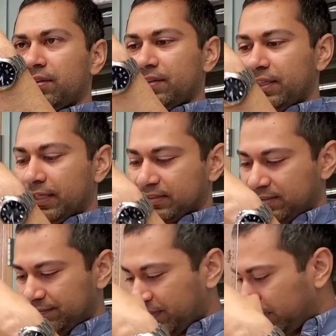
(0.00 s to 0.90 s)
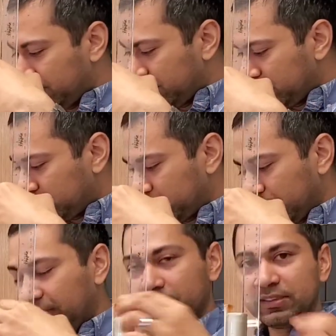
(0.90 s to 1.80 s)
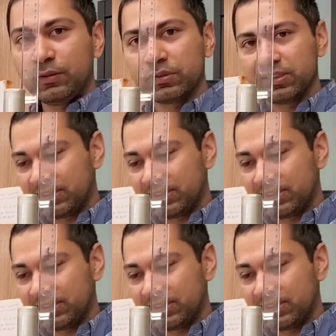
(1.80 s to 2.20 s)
Yes, so L is equal to